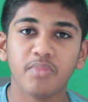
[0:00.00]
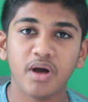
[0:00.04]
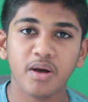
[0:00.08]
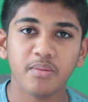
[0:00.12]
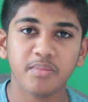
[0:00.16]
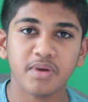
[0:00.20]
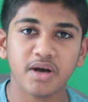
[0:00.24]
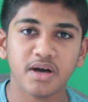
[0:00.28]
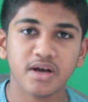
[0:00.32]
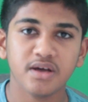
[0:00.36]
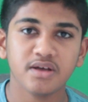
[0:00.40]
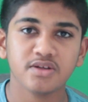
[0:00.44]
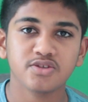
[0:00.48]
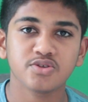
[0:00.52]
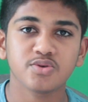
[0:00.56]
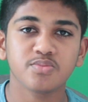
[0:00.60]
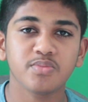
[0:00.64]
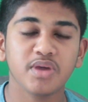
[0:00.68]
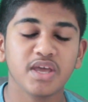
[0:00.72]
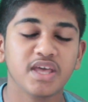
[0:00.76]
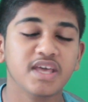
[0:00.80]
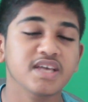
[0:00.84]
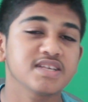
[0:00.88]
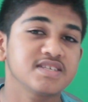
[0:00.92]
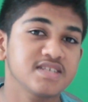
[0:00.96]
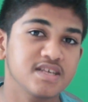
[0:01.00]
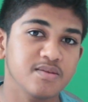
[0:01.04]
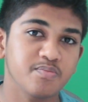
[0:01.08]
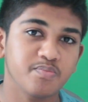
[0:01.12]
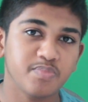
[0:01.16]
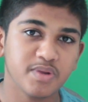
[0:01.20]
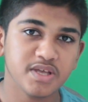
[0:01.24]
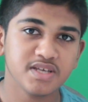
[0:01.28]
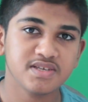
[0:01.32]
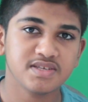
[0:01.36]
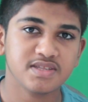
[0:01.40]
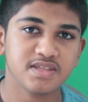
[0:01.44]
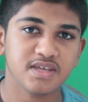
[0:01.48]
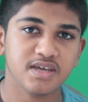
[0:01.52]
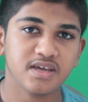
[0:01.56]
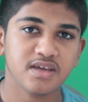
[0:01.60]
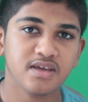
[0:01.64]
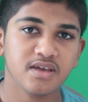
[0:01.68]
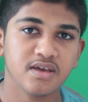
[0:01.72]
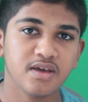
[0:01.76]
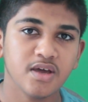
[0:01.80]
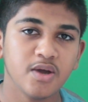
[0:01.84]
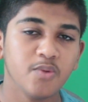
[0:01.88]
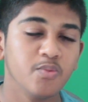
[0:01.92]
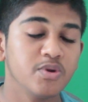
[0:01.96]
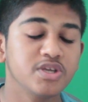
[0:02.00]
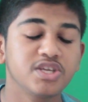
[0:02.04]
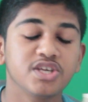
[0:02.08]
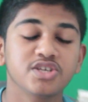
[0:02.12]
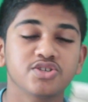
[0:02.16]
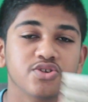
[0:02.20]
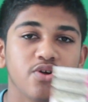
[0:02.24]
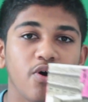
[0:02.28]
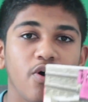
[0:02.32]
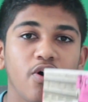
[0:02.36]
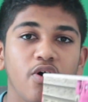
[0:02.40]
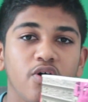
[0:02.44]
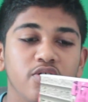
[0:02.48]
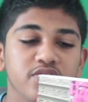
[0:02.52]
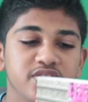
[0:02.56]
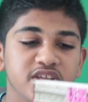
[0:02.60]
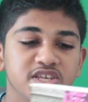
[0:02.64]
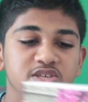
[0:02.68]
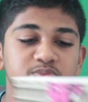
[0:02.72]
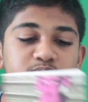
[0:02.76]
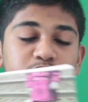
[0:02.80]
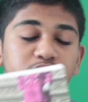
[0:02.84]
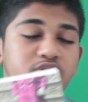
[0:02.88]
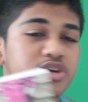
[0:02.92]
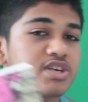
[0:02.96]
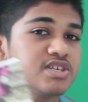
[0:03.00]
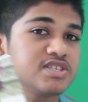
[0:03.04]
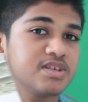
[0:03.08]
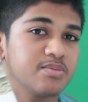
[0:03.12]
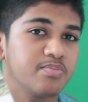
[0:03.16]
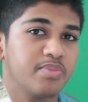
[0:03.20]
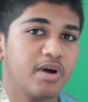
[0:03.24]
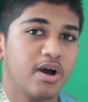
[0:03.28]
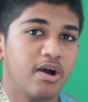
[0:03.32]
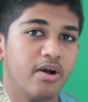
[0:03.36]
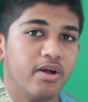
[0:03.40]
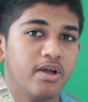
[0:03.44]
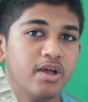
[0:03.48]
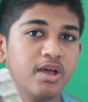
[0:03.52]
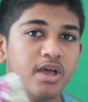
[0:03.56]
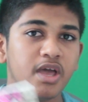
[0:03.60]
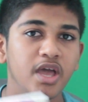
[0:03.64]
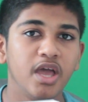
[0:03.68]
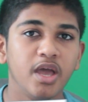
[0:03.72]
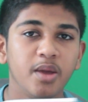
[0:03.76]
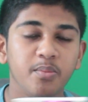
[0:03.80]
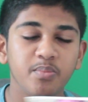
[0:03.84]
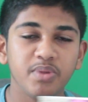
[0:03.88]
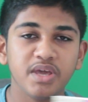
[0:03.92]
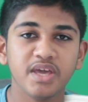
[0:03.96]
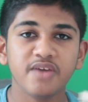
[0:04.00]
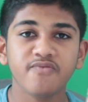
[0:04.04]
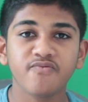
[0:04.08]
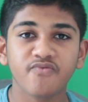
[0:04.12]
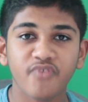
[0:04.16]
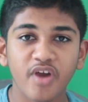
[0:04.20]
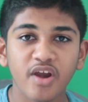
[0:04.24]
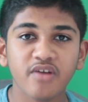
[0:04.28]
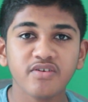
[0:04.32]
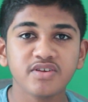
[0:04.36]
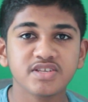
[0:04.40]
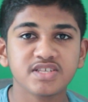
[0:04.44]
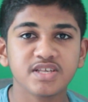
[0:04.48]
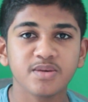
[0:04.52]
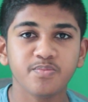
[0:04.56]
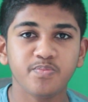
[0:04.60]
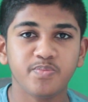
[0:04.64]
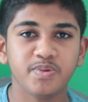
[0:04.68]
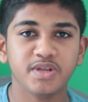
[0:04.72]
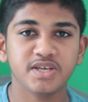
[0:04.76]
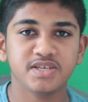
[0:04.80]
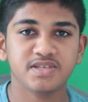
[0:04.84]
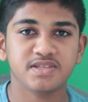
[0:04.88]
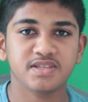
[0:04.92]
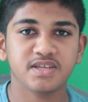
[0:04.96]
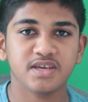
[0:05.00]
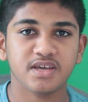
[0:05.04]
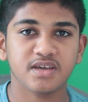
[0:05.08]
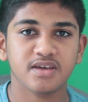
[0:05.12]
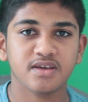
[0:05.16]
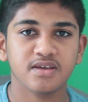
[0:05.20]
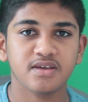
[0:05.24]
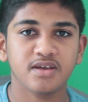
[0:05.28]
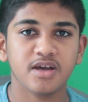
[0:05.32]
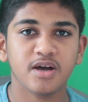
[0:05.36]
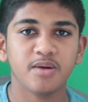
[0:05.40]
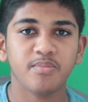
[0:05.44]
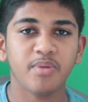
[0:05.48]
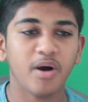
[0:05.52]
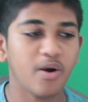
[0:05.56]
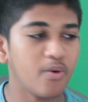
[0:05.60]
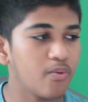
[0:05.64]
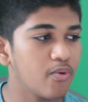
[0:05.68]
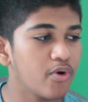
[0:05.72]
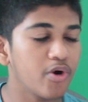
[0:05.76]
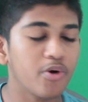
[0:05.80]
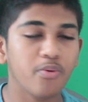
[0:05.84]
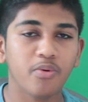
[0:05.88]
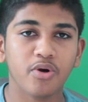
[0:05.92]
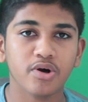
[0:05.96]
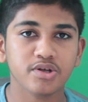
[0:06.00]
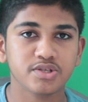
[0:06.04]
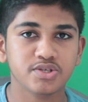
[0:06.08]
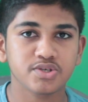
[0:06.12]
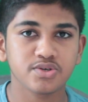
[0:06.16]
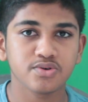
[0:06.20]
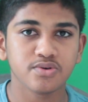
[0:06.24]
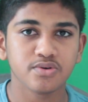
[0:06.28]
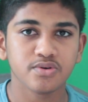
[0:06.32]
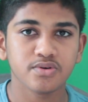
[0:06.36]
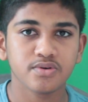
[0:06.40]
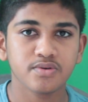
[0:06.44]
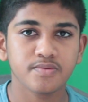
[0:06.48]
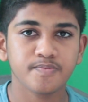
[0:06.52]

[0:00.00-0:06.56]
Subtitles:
Mama, to make it simplistic, which is all this book is about, being very simplistic about World War II.